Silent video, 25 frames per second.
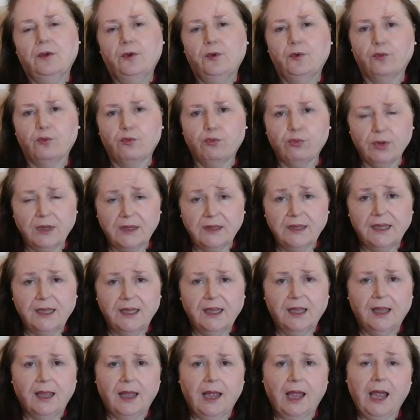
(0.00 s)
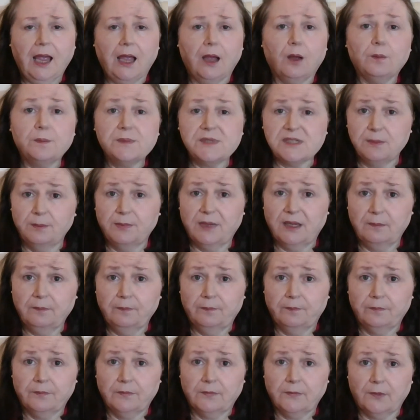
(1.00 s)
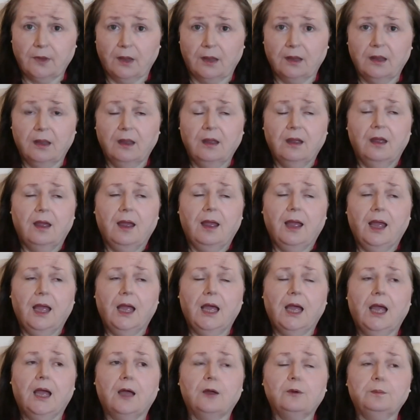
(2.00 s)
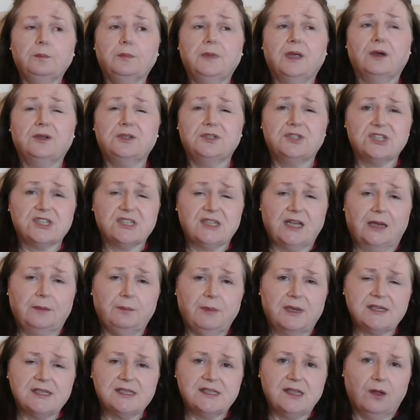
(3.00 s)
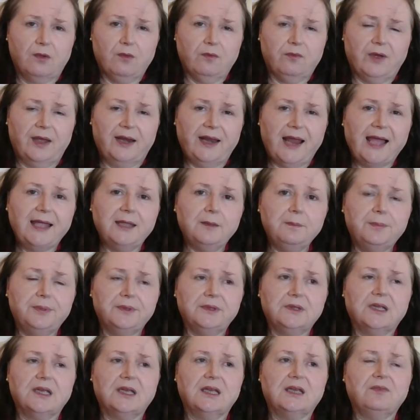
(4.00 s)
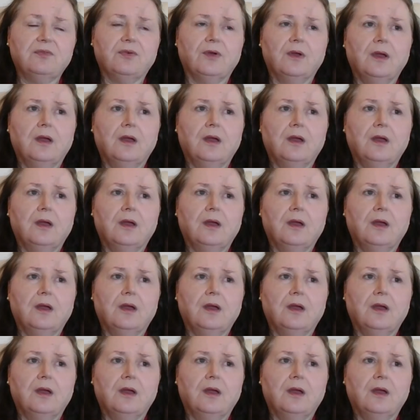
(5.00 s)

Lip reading: really helped me, right? It helped me understand myself. And I believe